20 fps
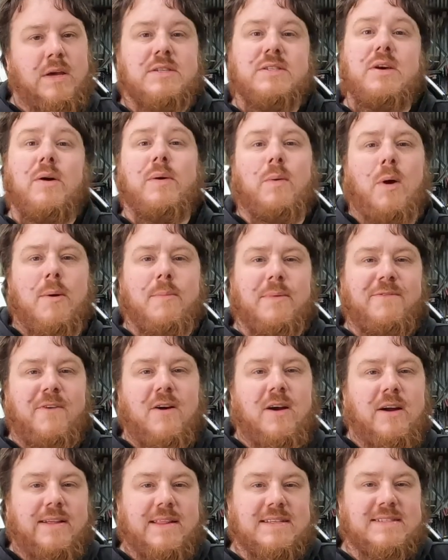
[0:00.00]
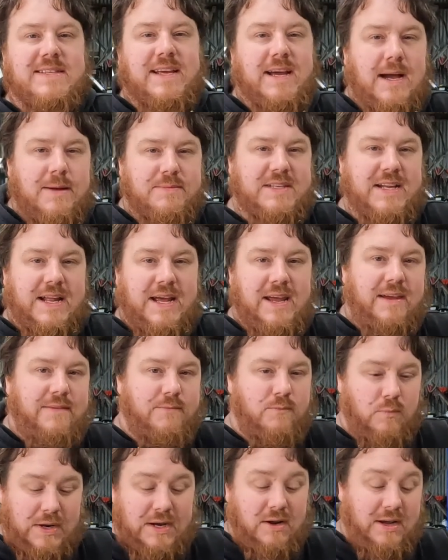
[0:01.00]
So we won't be firing this thing up today,
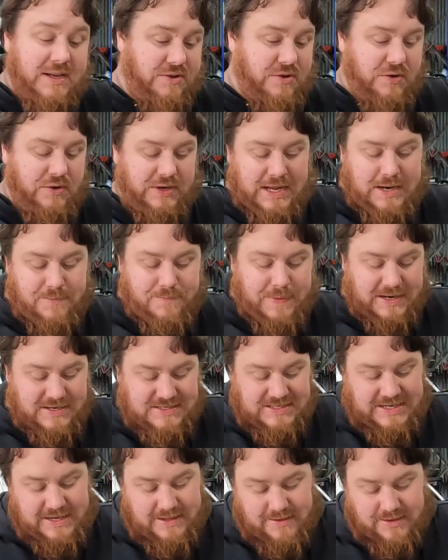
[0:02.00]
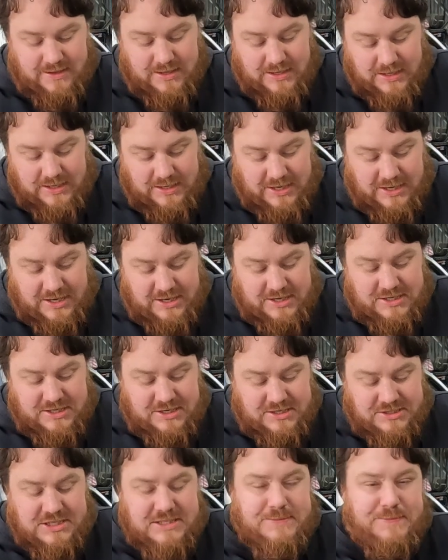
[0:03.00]
even when I do get it back together,
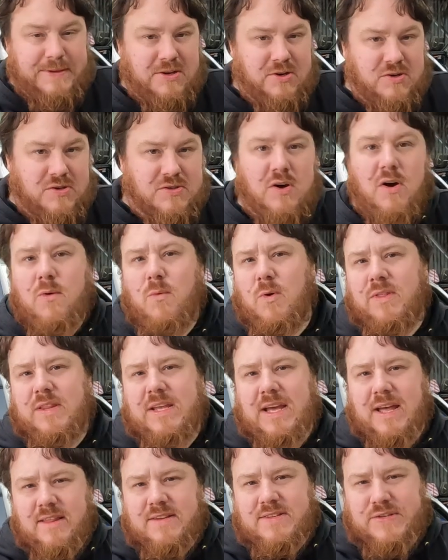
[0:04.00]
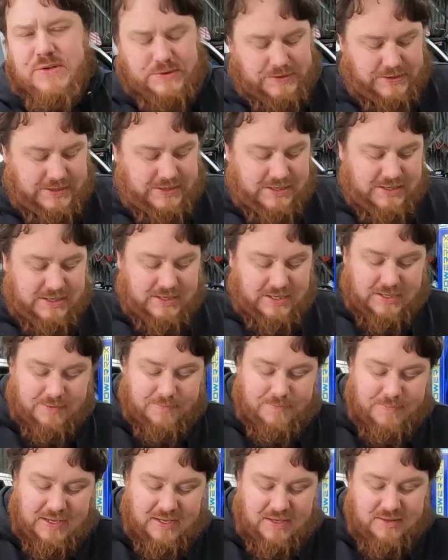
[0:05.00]
just because I want the other two here,
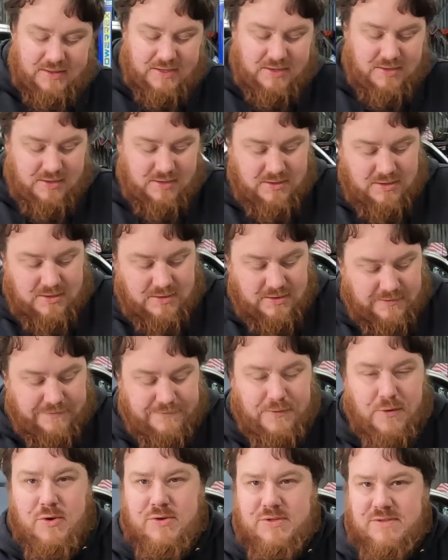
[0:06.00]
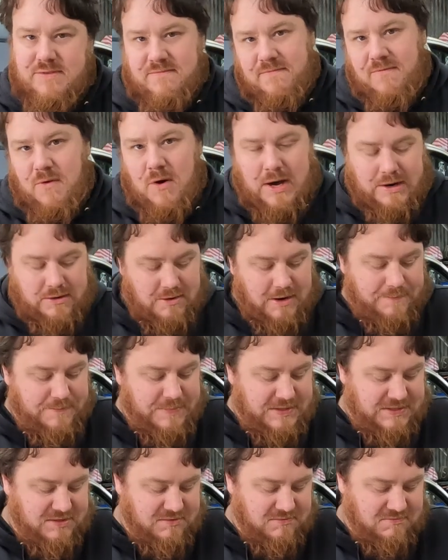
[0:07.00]
meaning that the first fire
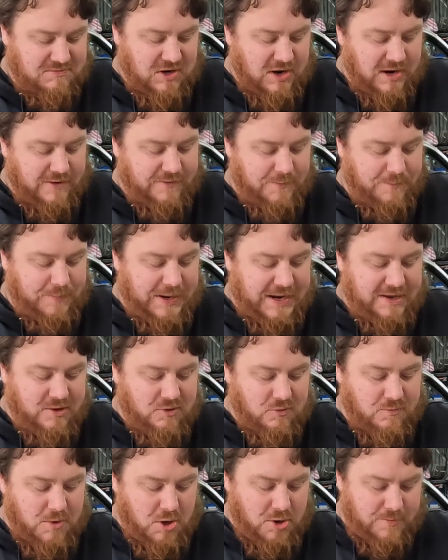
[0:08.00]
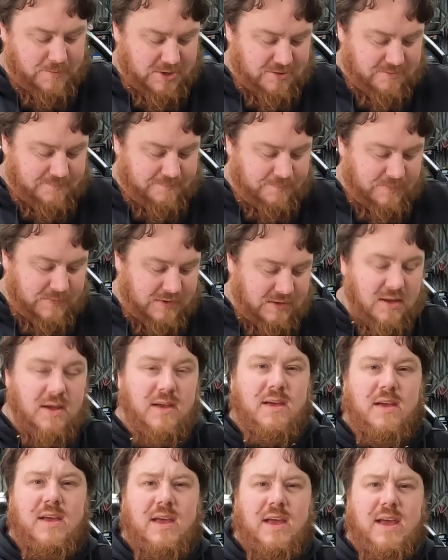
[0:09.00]
up is kind of a pinnacle moment,
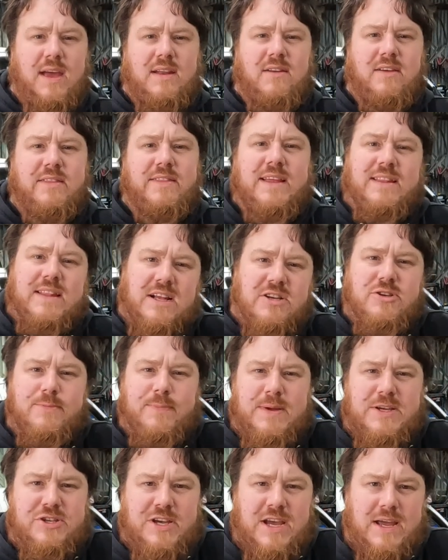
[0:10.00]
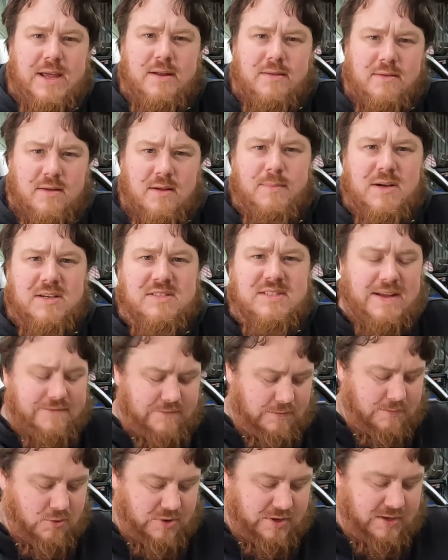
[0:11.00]
and I think that should be shared amongst
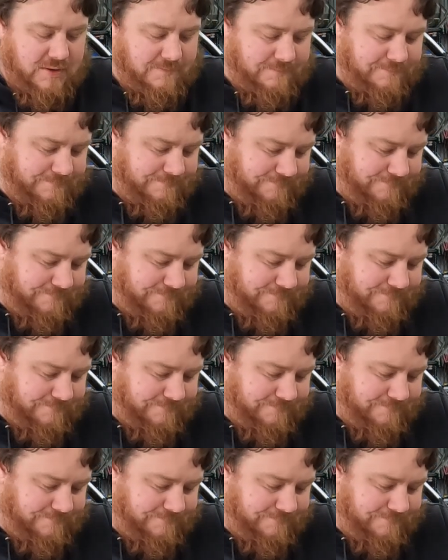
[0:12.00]
everybody.